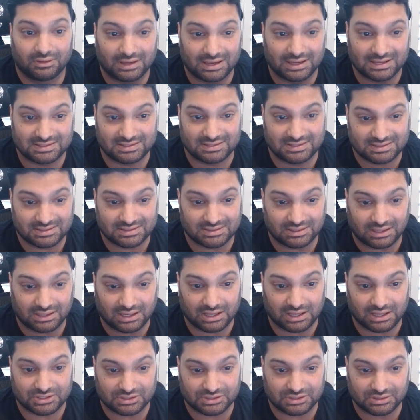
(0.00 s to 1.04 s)
Is it a
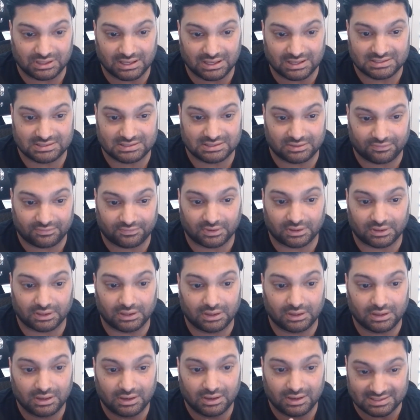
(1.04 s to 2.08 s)
syndication? Is it a
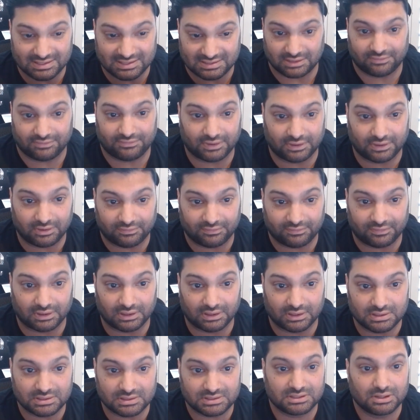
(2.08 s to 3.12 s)
fund? Is it a fund of
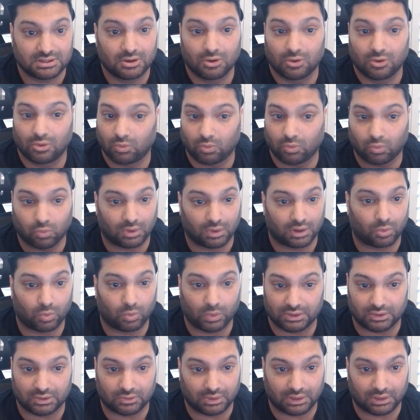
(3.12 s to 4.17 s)
funds? What are
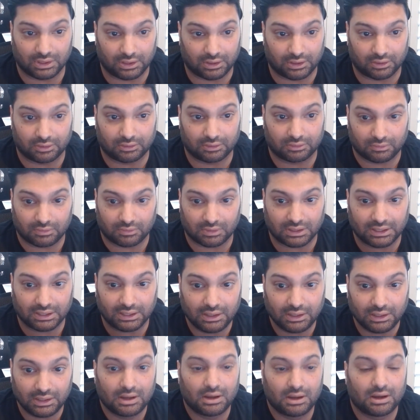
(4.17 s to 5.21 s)
we doing here,
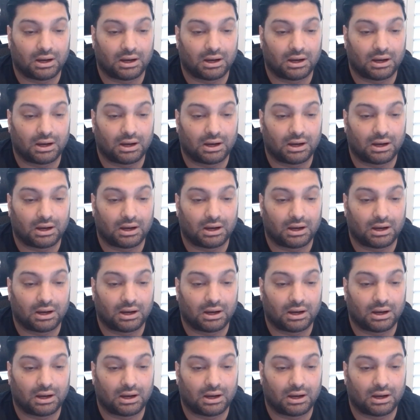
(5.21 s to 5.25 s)
right?